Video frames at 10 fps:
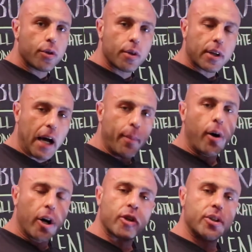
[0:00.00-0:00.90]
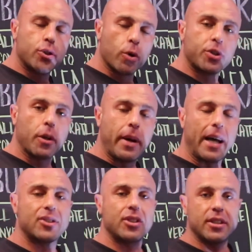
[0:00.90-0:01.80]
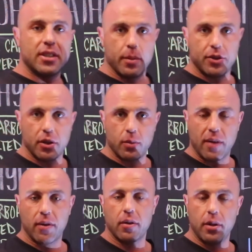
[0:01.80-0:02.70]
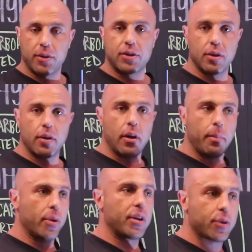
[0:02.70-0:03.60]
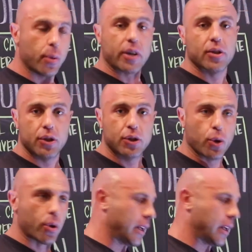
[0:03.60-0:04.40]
Carbohydrate storage capacity is limited. We have a limited ability to actually store it